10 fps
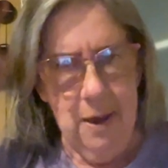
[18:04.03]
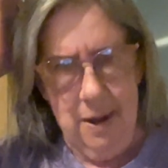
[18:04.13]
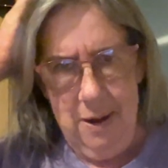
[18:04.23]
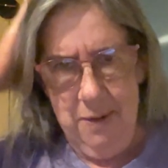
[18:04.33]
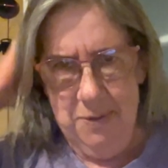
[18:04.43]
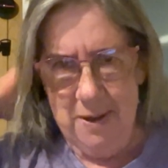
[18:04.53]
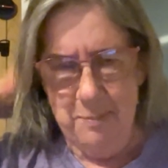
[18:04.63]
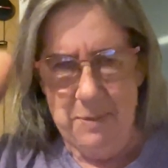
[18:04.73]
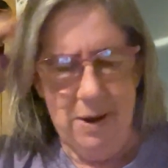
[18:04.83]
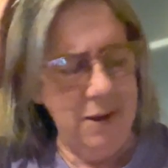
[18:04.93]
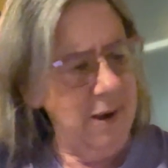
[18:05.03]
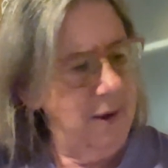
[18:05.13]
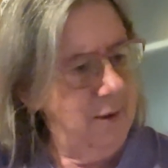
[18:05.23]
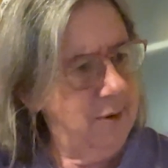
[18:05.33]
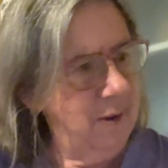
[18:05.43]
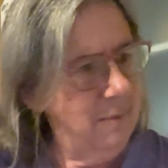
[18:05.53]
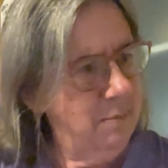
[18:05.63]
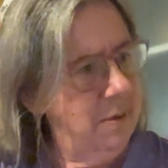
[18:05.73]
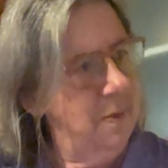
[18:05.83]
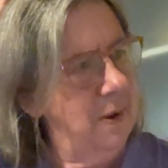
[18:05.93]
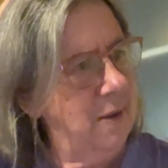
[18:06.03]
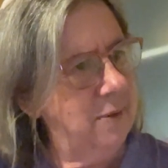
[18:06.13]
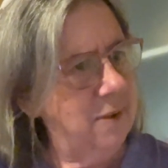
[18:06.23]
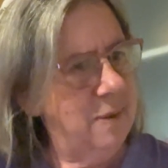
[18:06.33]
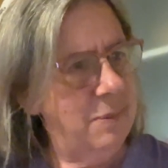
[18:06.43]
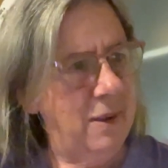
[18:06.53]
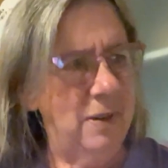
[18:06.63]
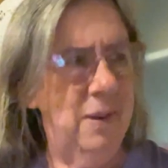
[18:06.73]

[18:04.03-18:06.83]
I used that medicated shampoo yesterday, but